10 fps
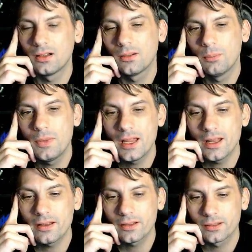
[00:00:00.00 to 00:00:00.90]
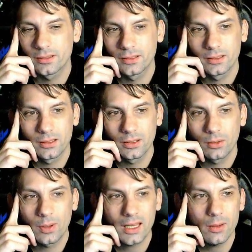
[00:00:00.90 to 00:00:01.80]
Man,
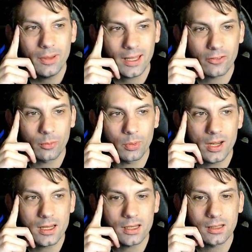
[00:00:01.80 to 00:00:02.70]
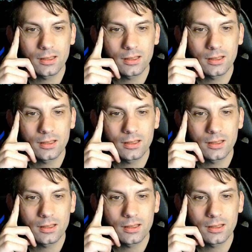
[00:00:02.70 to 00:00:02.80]
why can't we catch a break?